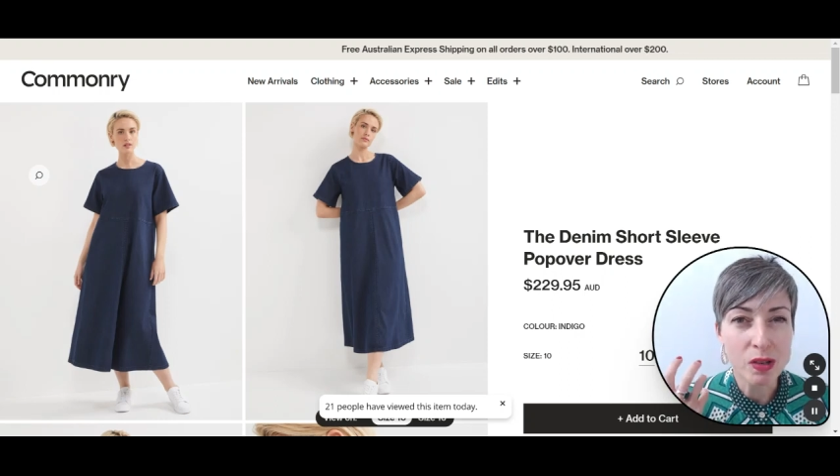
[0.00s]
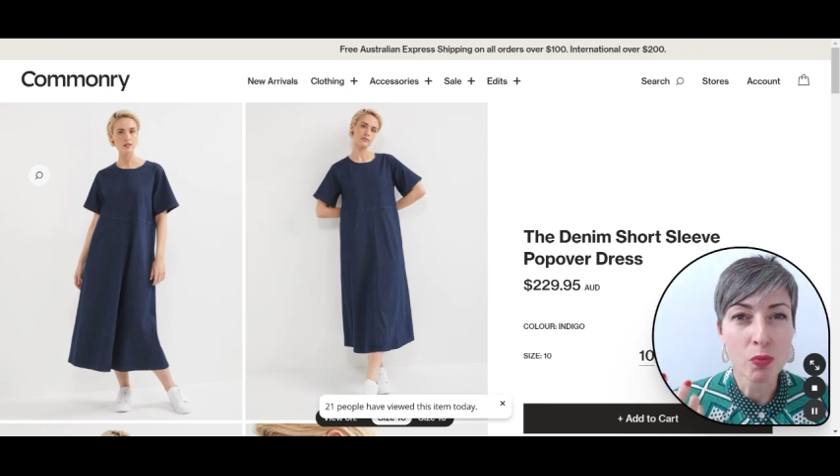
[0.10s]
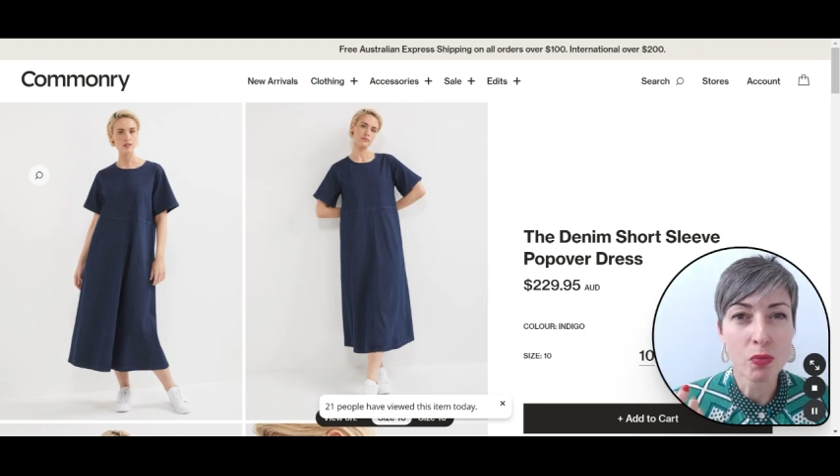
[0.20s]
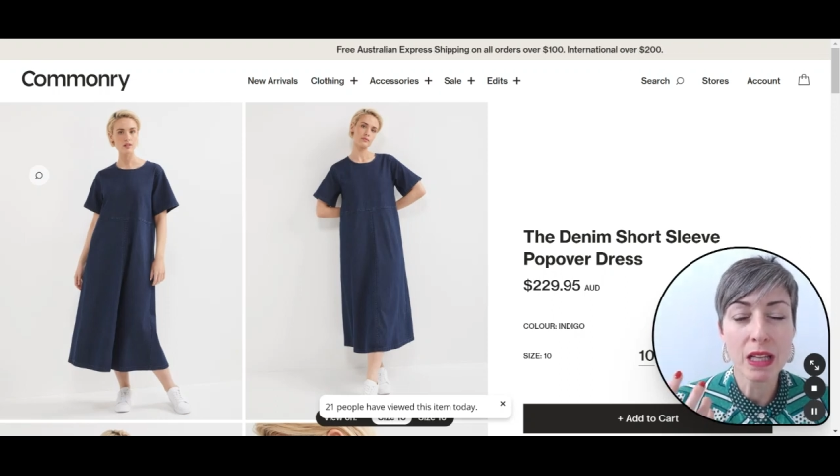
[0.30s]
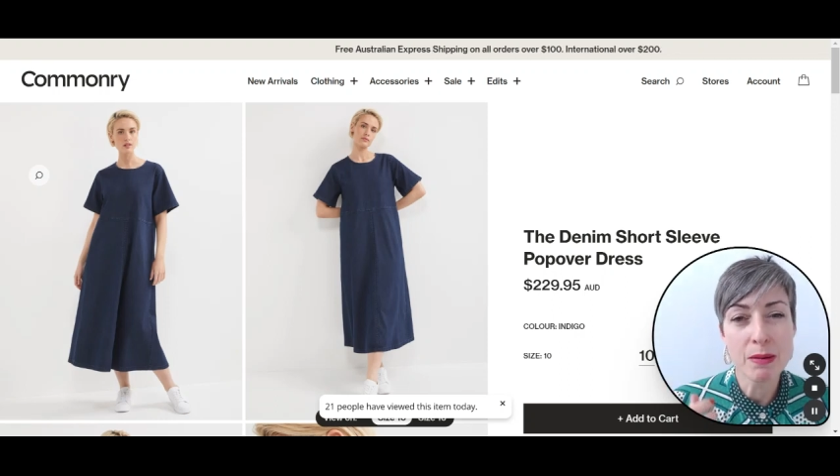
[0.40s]
or
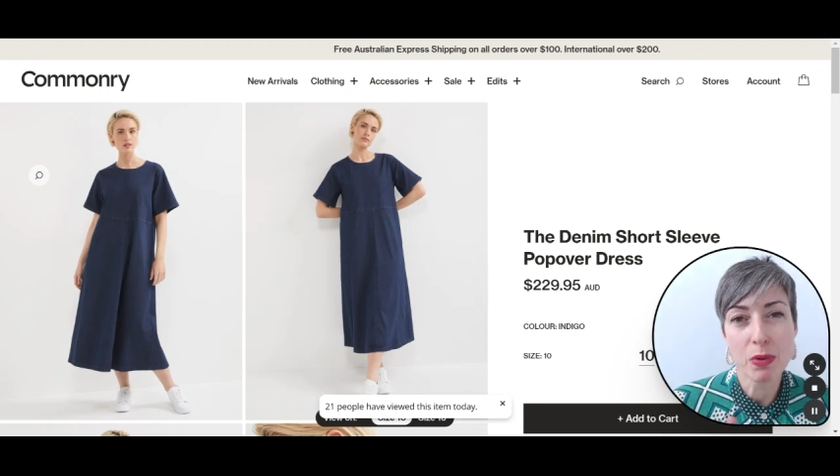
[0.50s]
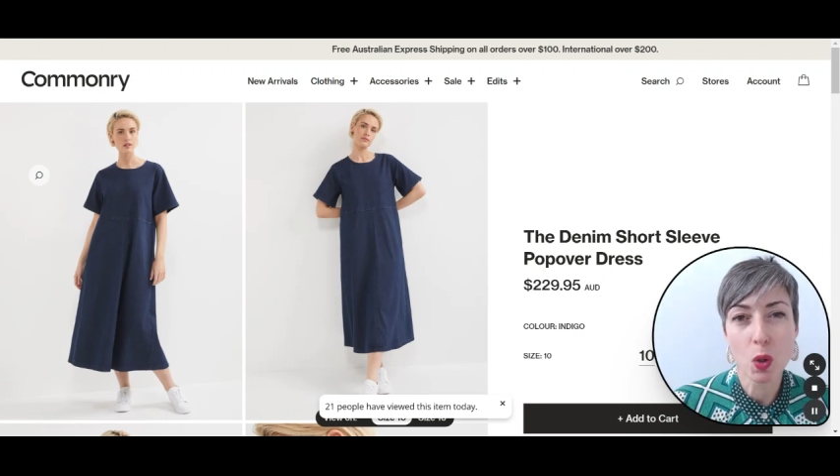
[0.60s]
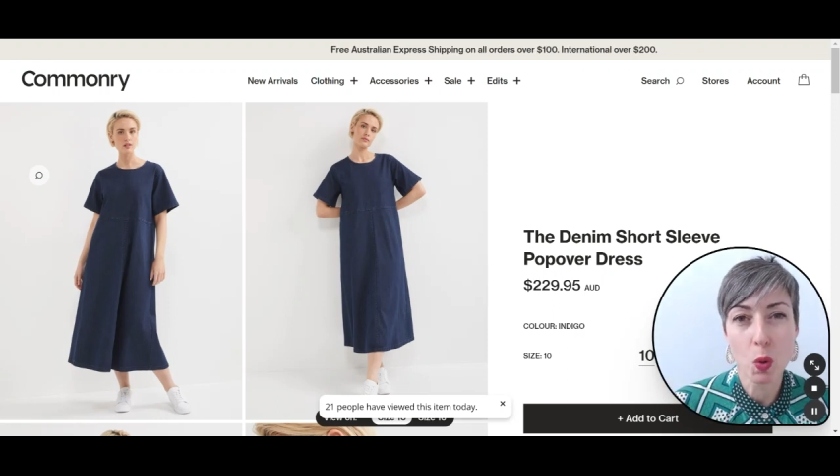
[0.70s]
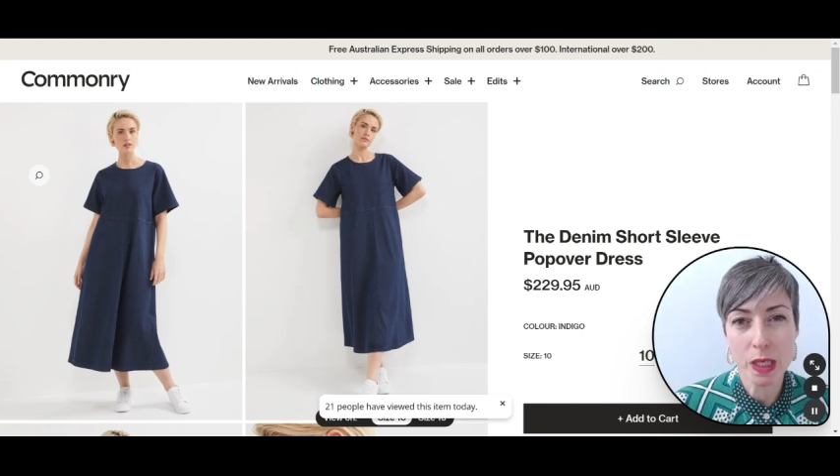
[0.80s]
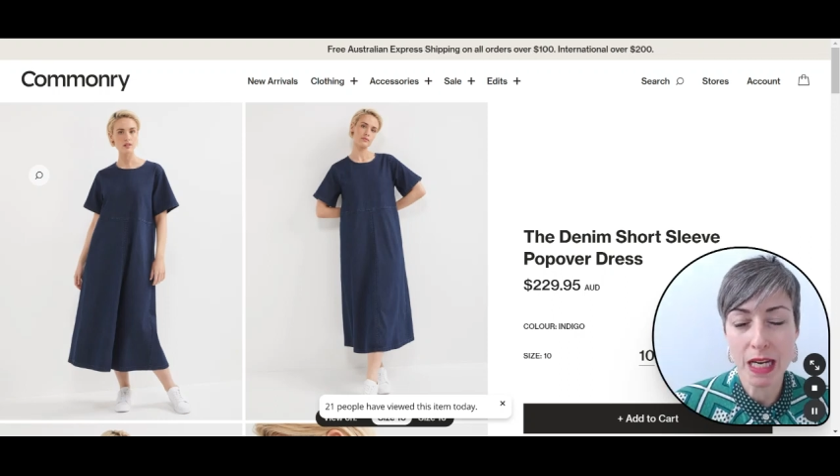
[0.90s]
some really
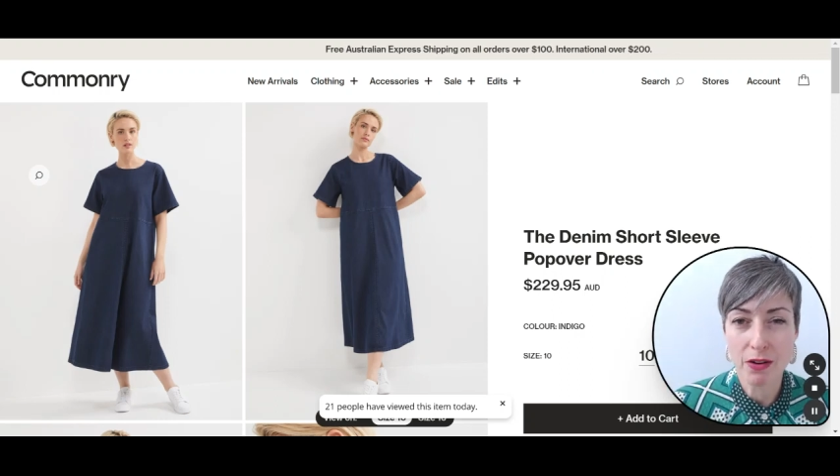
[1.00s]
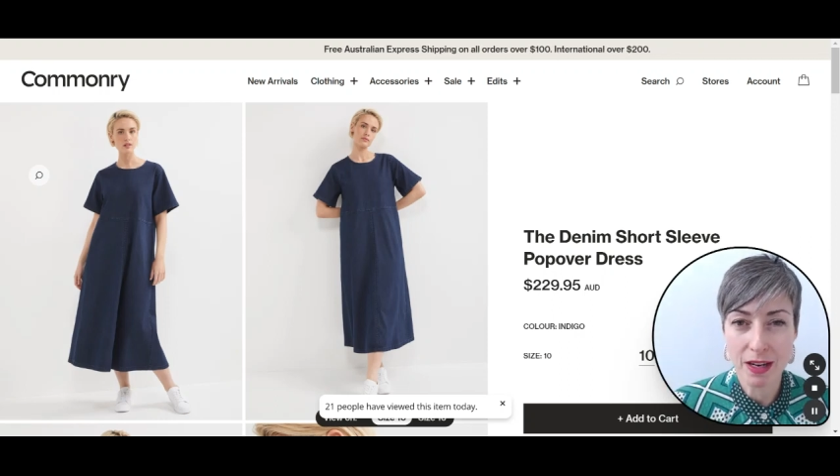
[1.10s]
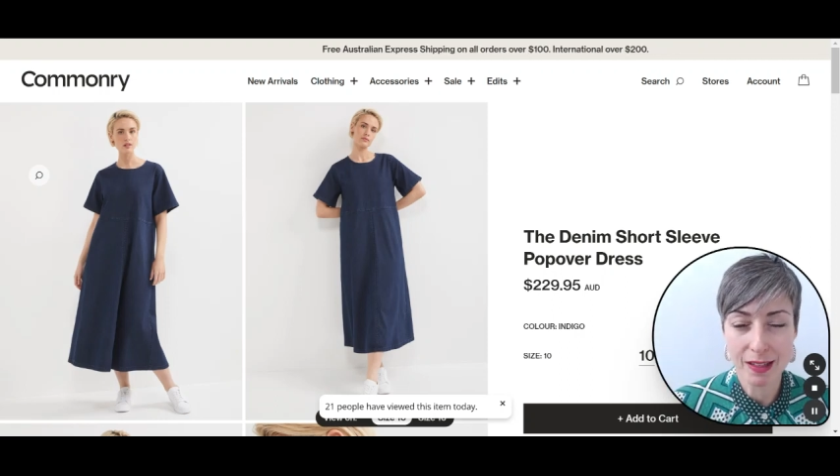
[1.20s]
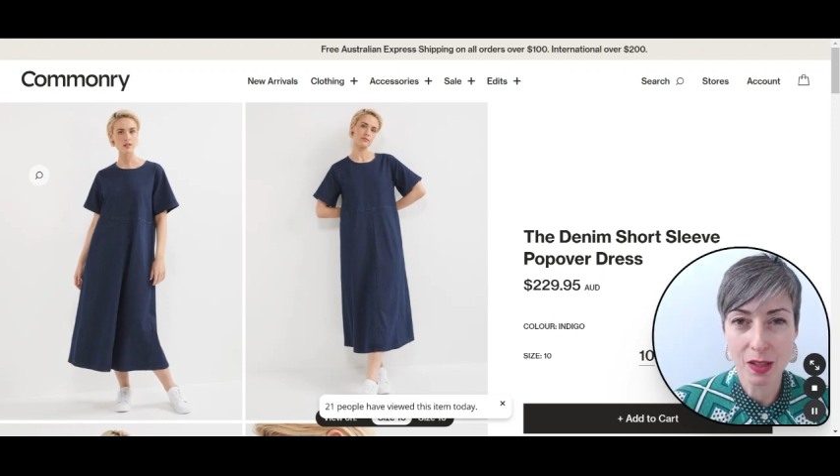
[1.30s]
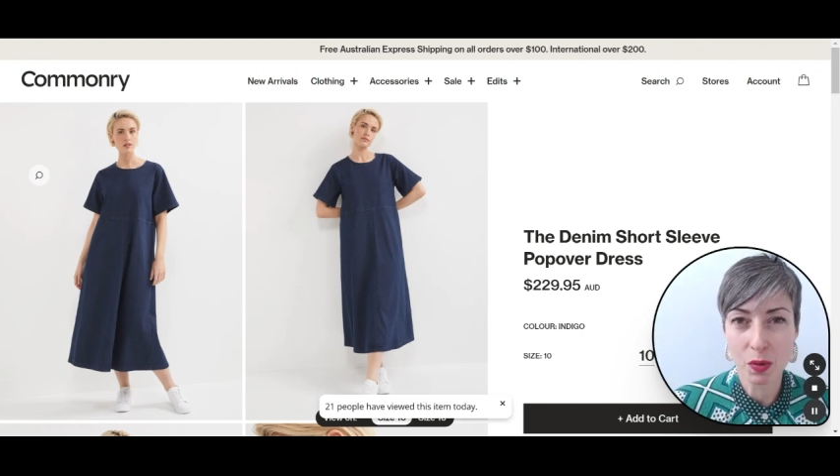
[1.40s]
bold
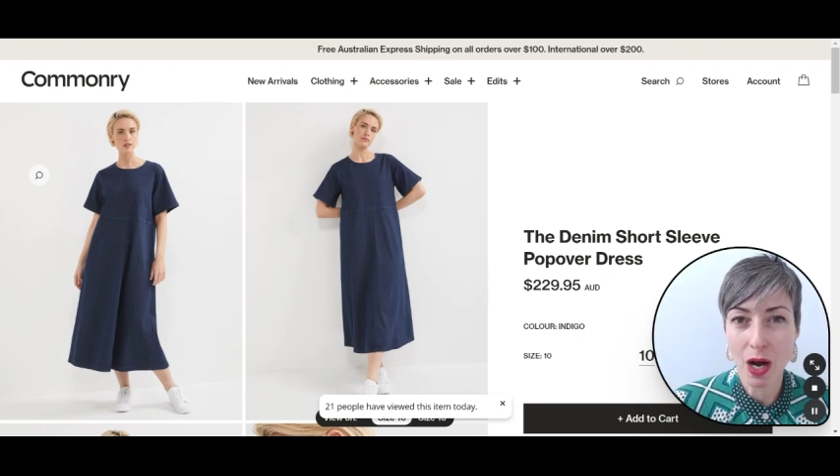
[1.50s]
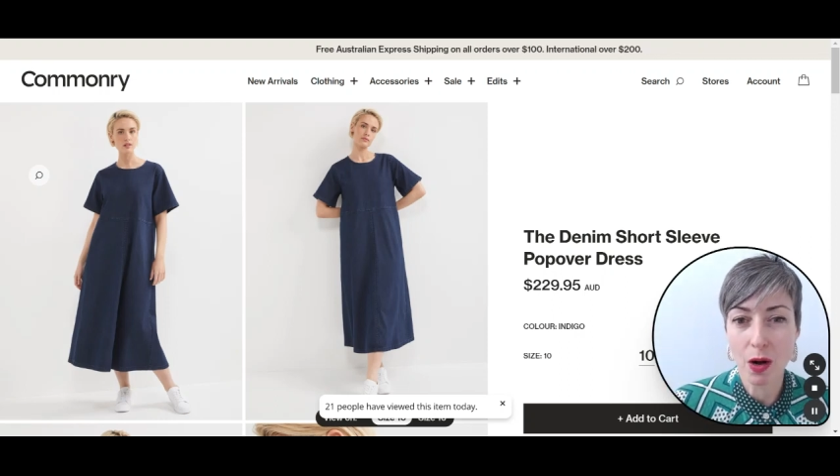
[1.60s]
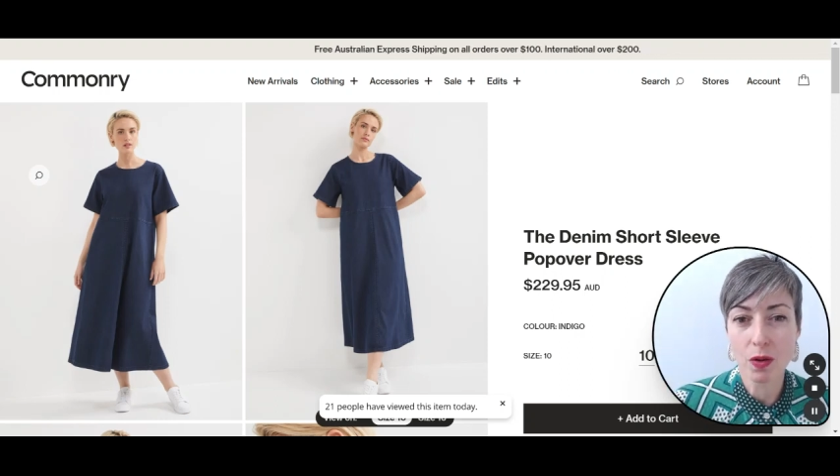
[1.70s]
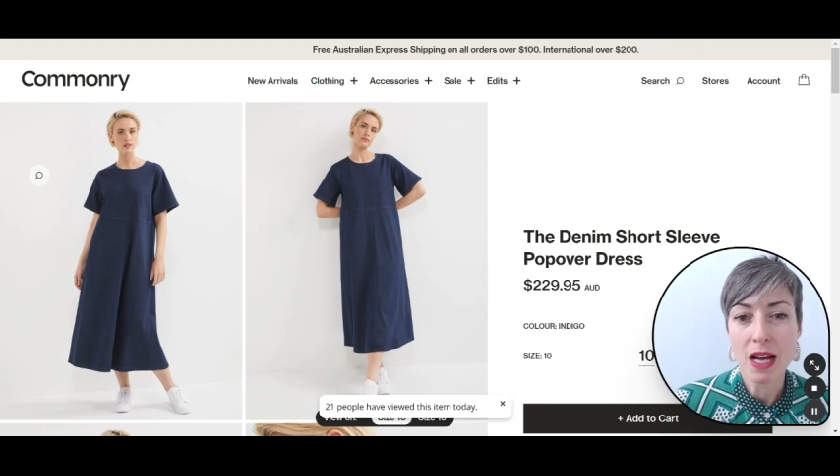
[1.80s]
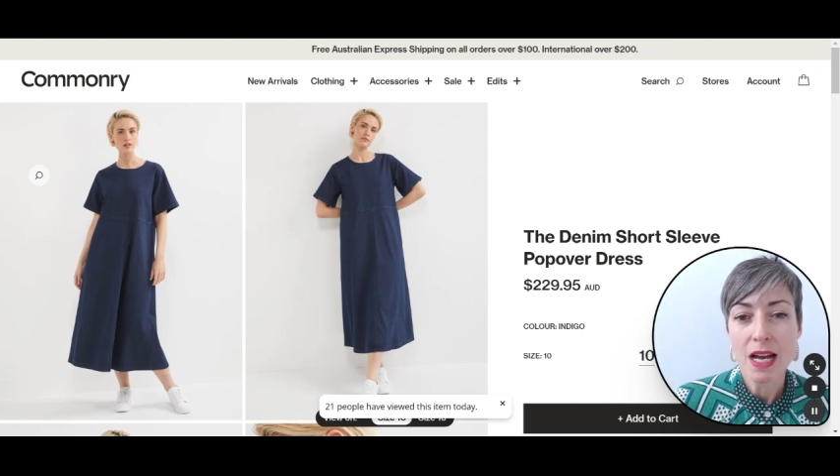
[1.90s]
earrings as
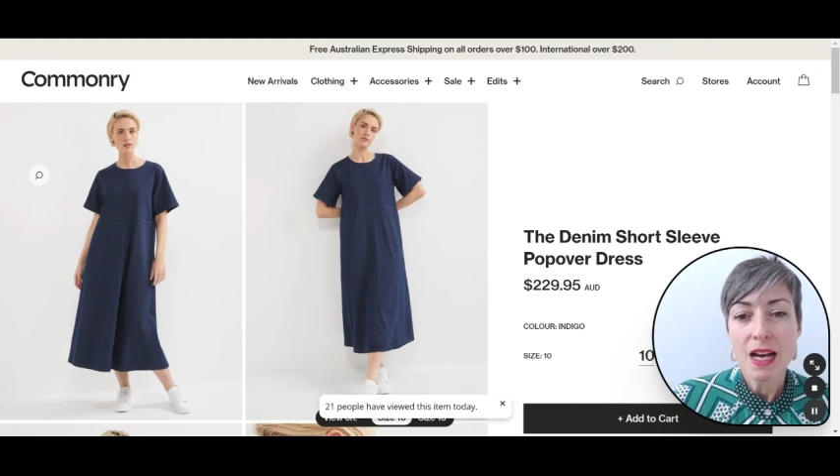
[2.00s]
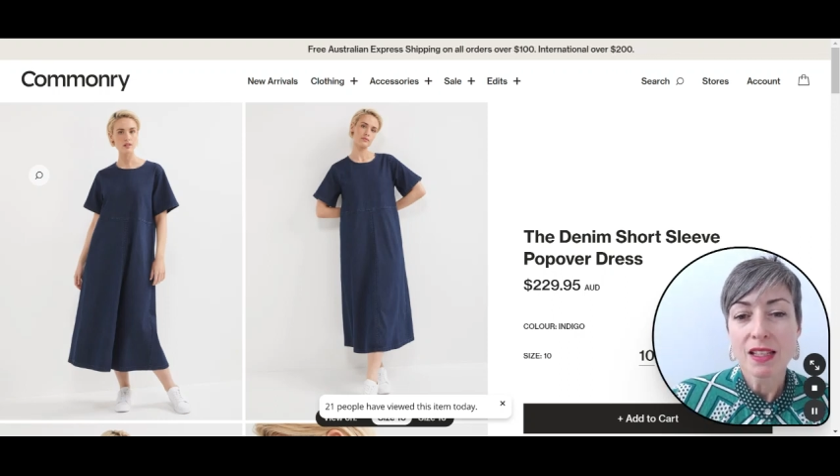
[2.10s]
well.